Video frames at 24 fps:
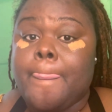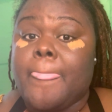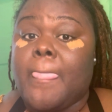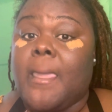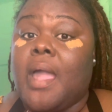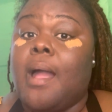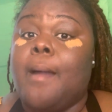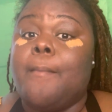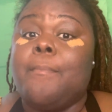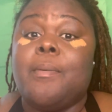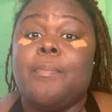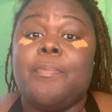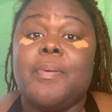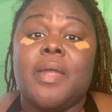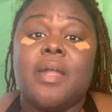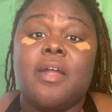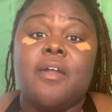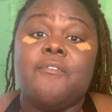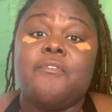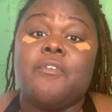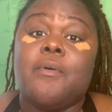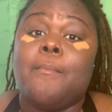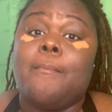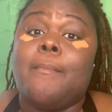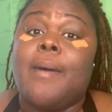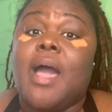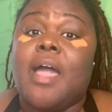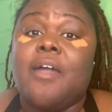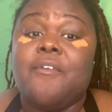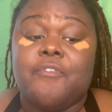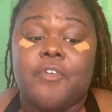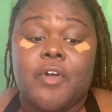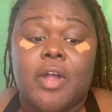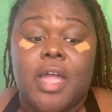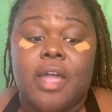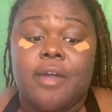I'm preparing for my
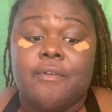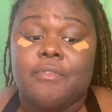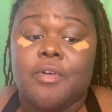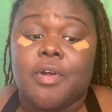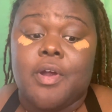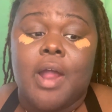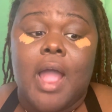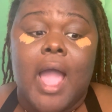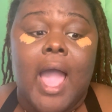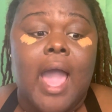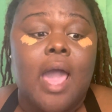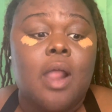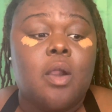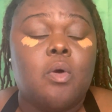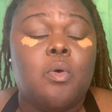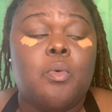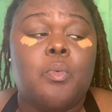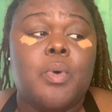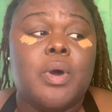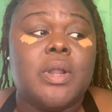forever. I don't